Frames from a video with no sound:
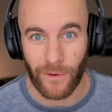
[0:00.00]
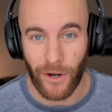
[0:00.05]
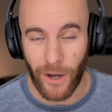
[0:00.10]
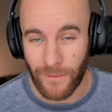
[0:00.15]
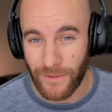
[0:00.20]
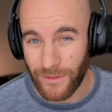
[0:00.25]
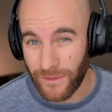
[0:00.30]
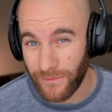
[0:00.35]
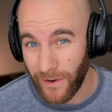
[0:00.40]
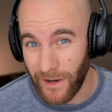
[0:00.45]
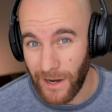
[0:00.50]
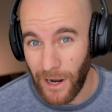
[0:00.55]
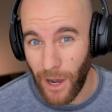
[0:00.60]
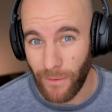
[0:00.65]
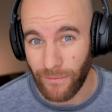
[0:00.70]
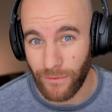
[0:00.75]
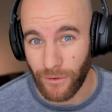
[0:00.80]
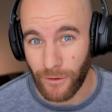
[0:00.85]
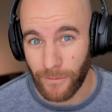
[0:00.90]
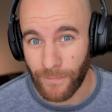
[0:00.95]
We hope this is very
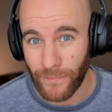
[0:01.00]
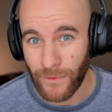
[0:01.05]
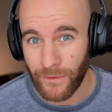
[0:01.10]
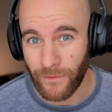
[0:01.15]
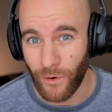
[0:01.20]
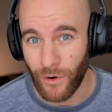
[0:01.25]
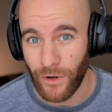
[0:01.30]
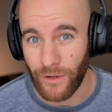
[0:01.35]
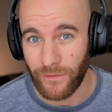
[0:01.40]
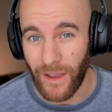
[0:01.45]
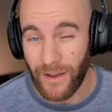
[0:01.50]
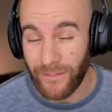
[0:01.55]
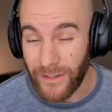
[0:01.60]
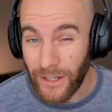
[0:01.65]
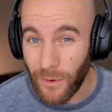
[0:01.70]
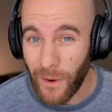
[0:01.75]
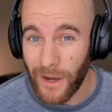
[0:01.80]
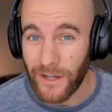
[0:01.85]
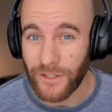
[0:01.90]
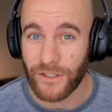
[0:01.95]
helpful for you. If you have
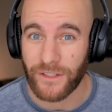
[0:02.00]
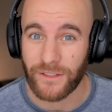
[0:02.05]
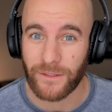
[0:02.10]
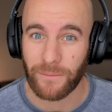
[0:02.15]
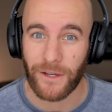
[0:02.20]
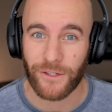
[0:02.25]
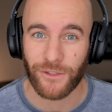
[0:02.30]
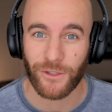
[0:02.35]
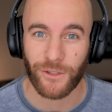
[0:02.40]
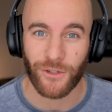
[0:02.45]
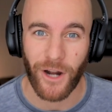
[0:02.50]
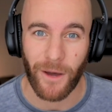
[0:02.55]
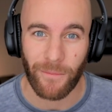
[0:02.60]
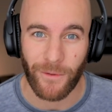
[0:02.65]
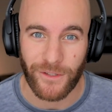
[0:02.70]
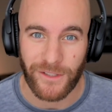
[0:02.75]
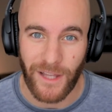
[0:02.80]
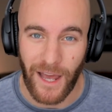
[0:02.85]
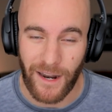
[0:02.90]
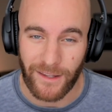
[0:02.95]
any questions, make sure you
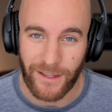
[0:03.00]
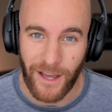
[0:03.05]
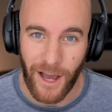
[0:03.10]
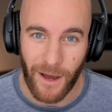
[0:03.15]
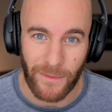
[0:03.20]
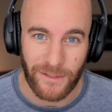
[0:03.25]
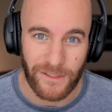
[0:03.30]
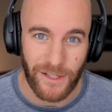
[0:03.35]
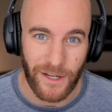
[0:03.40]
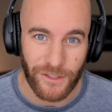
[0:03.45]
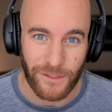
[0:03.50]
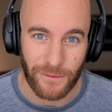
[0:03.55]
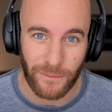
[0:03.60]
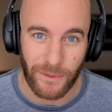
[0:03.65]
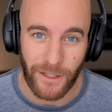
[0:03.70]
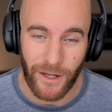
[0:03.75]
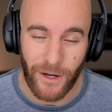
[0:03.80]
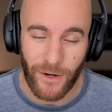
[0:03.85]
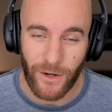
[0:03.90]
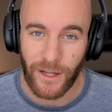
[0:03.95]
drop this down in the comment section
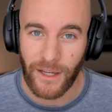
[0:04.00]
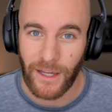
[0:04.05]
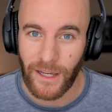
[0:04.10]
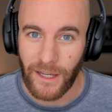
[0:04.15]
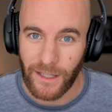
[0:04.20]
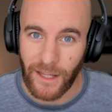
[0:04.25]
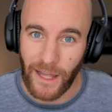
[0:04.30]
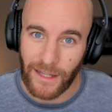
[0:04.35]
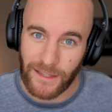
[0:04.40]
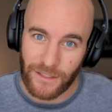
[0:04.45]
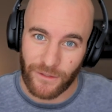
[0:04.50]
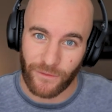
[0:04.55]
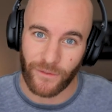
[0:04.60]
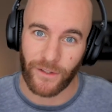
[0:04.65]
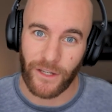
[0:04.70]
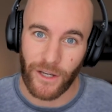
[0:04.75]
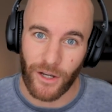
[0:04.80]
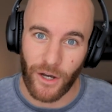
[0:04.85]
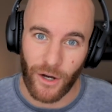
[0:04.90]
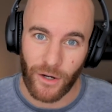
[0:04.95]
below. Like this
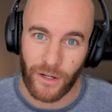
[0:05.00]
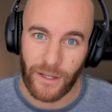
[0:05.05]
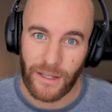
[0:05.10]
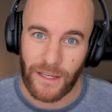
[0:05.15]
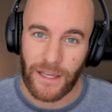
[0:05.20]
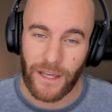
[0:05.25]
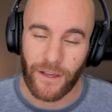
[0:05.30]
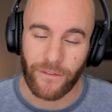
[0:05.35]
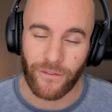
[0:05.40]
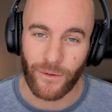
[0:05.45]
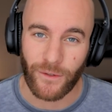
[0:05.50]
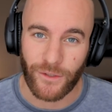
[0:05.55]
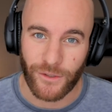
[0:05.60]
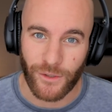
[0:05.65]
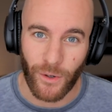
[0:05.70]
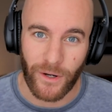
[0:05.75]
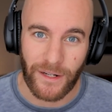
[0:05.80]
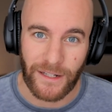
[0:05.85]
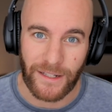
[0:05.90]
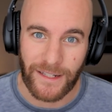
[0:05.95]
video if you
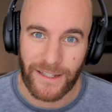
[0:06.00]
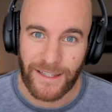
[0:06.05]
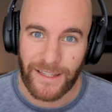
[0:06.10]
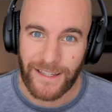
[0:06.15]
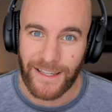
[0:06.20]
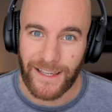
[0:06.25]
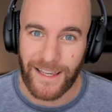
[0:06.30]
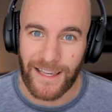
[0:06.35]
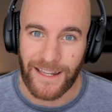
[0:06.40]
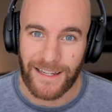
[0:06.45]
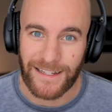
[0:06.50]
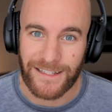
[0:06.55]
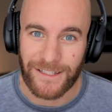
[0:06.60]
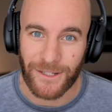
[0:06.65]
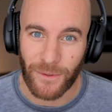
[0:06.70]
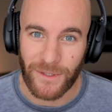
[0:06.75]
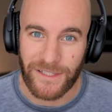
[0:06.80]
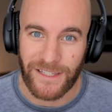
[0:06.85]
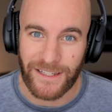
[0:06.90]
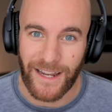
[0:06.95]
enjoyed it. And
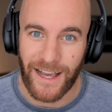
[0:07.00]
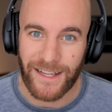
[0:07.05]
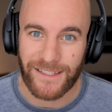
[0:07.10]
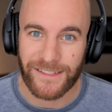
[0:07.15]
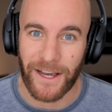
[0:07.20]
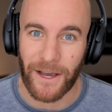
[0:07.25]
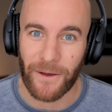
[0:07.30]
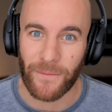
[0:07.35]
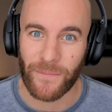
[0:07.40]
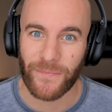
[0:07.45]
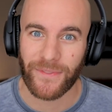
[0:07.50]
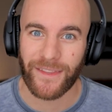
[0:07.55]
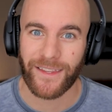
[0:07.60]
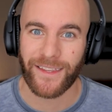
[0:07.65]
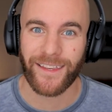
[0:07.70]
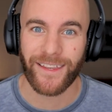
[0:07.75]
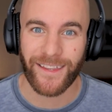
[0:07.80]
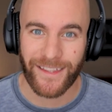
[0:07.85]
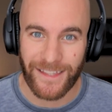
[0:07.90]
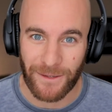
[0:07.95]
until we see you next time,
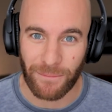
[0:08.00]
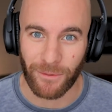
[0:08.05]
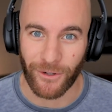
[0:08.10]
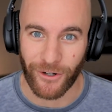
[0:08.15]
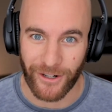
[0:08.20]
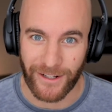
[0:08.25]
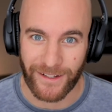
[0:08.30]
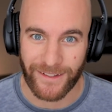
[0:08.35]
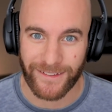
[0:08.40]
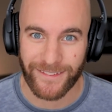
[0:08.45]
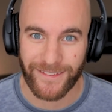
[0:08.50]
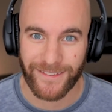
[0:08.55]
keep learning.